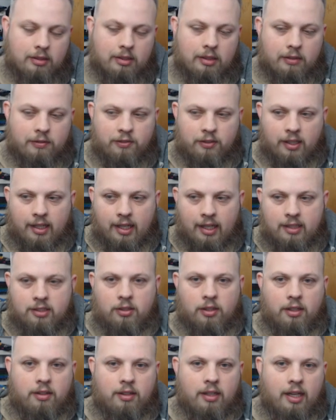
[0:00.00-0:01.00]
Floodgates are
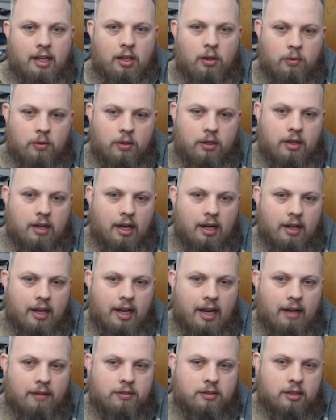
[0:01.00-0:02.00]
a thing. You kind of
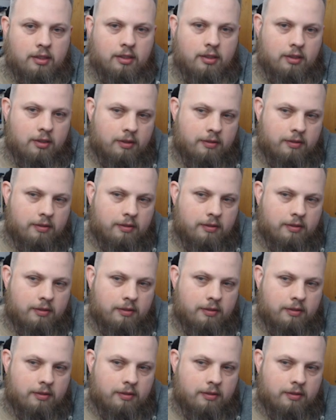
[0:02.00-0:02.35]
have to